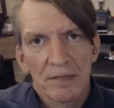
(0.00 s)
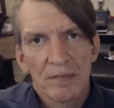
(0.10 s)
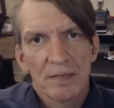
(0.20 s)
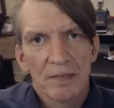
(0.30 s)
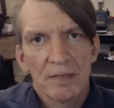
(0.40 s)

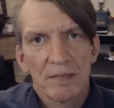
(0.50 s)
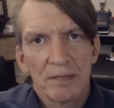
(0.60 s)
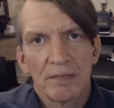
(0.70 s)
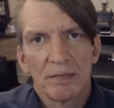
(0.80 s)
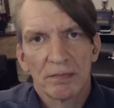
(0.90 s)

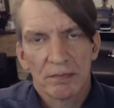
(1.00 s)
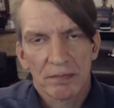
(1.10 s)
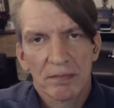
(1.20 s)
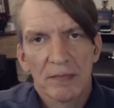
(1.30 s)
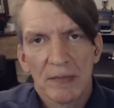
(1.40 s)

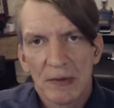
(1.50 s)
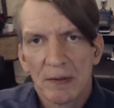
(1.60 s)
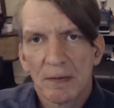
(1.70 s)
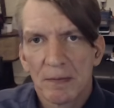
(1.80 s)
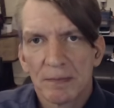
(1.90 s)

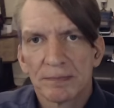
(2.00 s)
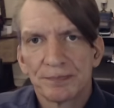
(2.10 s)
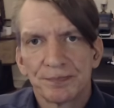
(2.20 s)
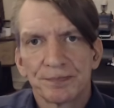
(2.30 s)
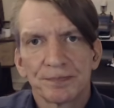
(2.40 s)

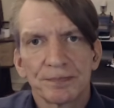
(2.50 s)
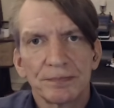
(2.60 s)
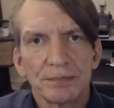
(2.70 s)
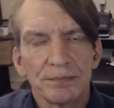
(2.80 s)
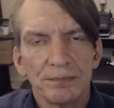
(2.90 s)

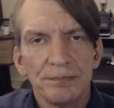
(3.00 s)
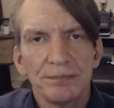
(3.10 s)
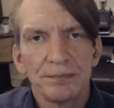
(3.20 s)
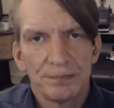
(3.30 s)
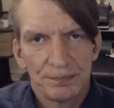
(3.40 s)

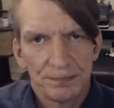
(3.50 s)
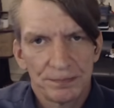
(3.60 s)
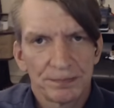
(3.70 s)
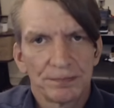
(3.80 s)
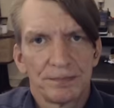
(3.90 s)

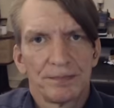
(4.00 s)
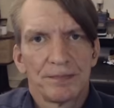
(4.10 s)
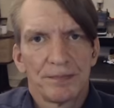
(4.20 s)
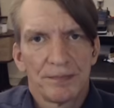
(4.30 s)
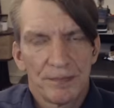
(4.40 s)

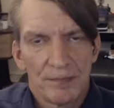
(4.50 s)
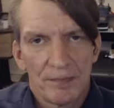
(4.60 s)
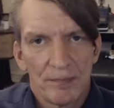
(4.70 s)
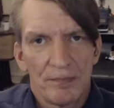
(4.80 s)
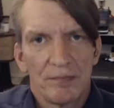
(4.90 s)

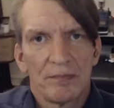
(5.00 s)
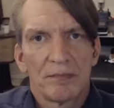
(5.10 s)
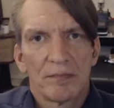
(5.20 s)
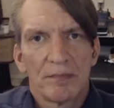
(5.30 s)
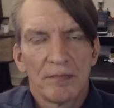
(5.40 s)

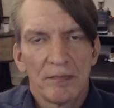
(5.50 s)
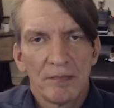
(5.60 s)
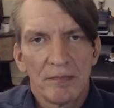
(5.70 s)
[no speech]